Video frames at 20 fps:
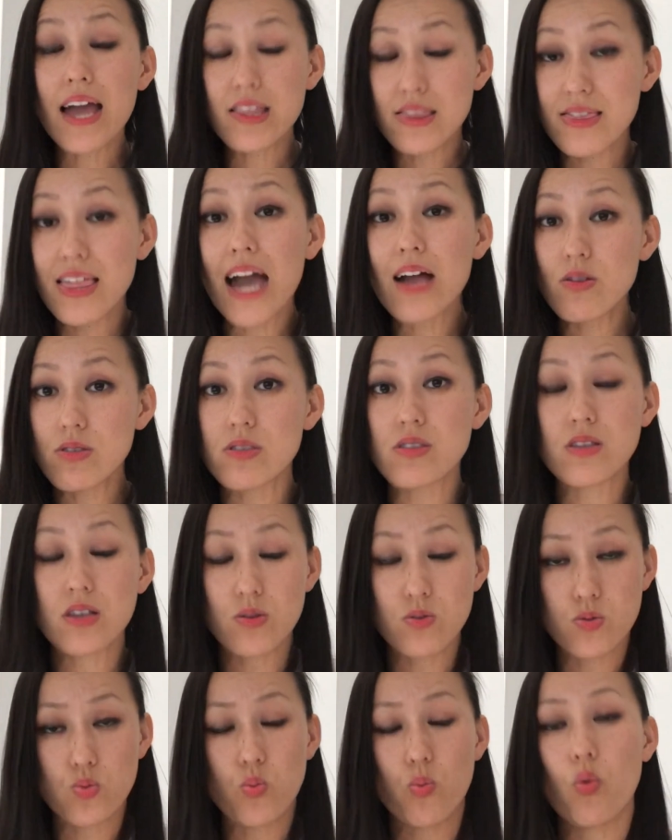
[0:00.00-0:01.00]
That
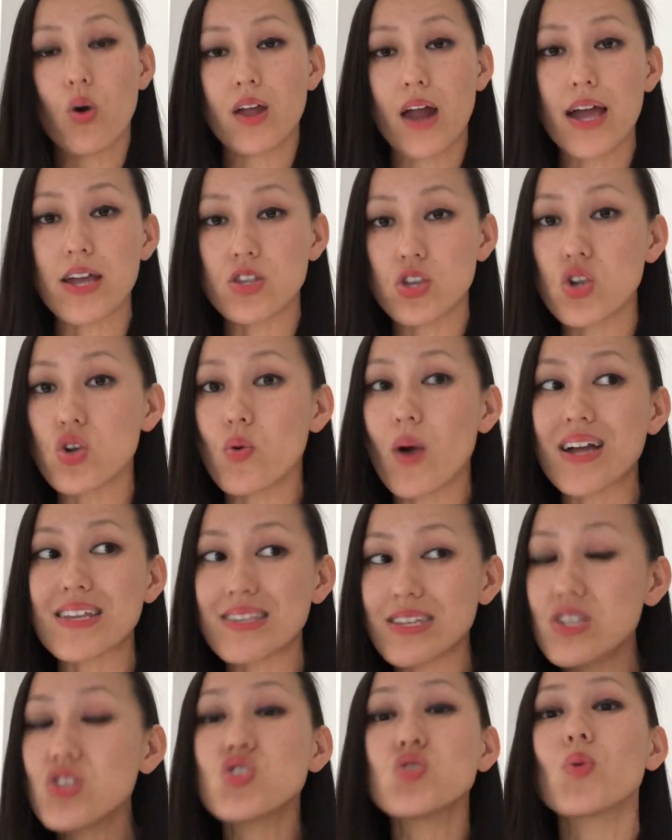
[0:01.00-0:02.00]
is what I knew. I
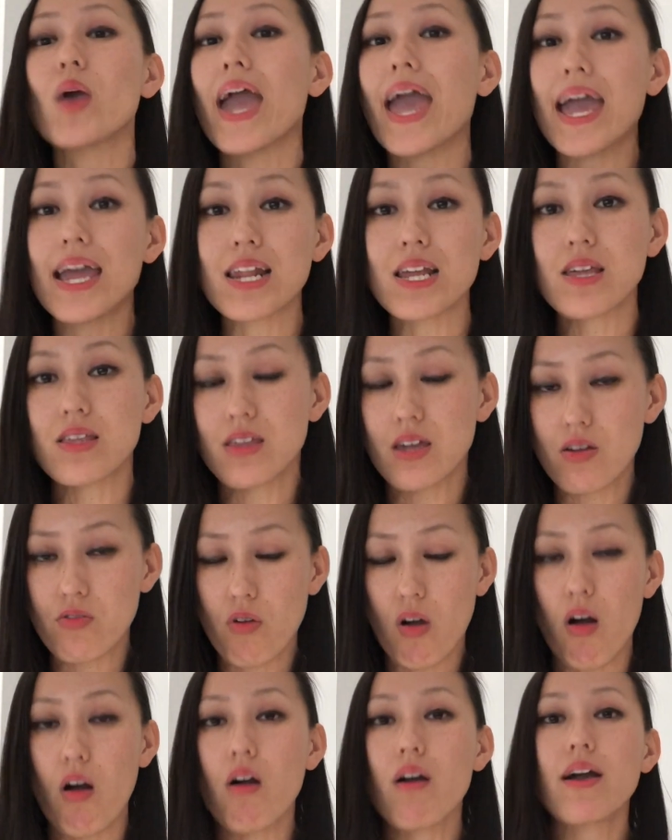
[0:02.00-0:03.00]
didn't do anything
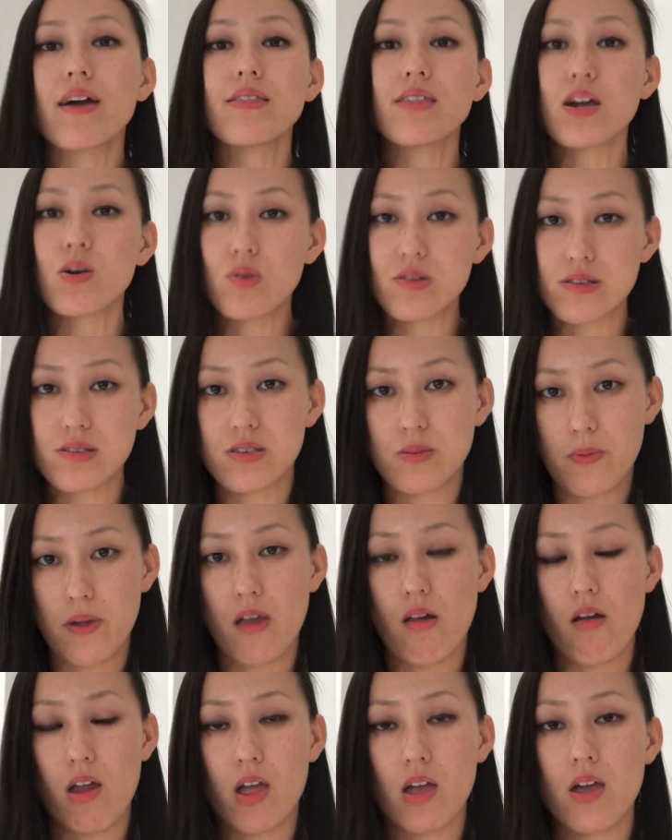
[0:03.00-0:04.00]
wrong, and they were
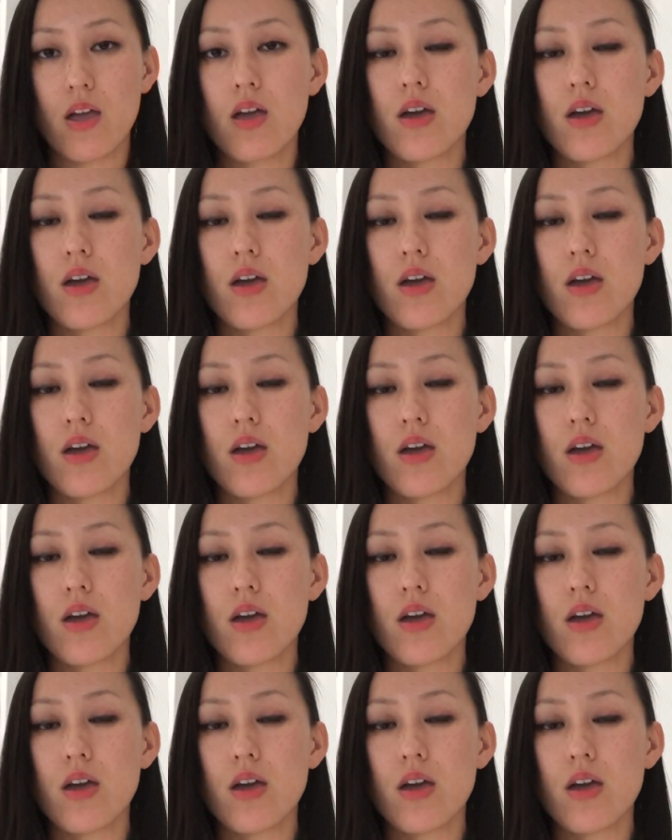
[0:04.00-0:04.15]
disappearing.